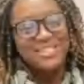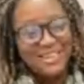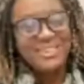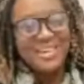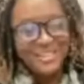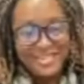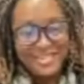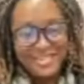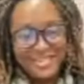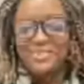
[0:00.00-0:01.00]
will both
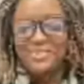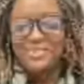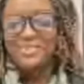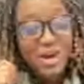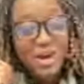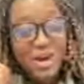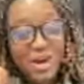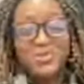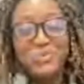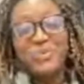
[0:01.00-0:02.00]
have like
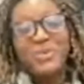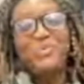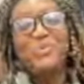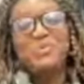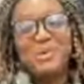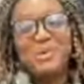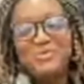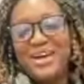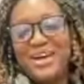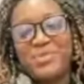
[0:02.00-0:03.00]
thriving
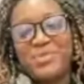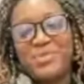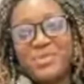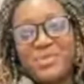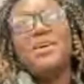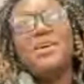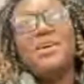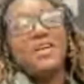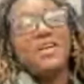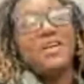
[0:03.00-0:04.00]
relationships and they'll be
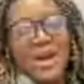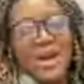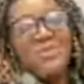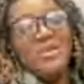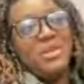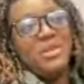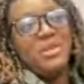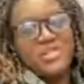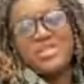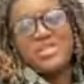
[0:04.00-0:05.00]
very, very
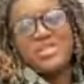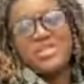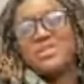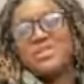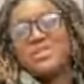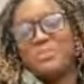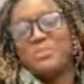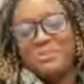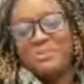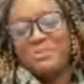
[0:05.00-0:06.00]
beautiful.
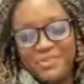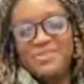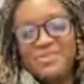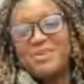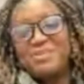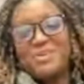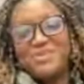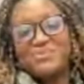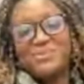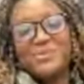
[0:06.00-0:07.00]
And I can't wait
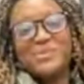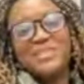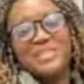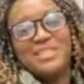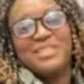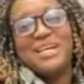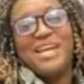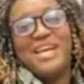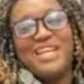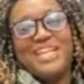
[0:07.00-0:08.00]
for the future.
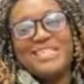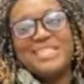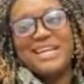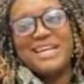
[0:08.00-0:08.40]
Me too. So,